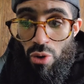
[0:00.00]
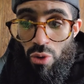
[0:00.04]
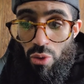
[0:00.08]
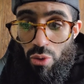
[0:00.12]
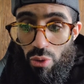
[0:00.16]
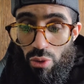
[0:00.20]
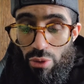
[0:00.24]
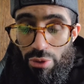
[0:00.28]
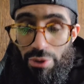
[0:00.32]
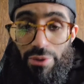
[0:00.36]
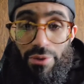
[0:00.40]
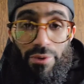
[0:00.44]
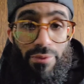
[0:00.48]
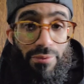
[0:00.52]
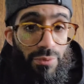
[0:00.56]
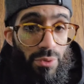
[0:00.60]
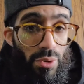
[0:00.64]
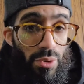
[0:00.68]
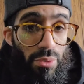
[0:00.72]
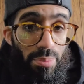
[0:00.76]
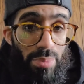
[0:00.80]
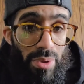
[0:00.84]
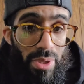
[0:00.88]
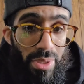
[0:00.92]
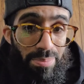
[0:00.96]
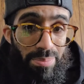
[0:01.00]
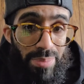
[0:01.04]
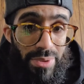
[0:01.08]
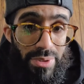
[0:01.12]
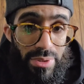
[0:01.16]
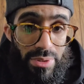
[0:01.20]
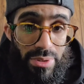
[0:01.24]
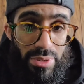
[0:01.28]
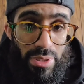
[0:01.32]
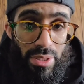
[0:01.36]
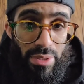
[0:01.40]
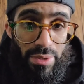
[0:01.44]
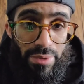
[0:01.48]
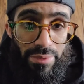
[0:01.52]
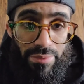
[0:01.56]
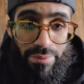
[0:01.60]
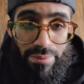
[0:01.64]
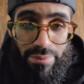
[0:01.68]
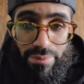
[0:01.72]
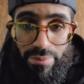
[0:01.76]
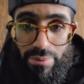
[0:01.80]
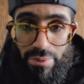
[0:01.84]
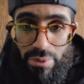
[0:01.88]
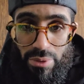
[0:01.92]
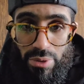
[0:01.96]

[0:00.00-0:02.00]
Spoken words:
or the fuel pump itself.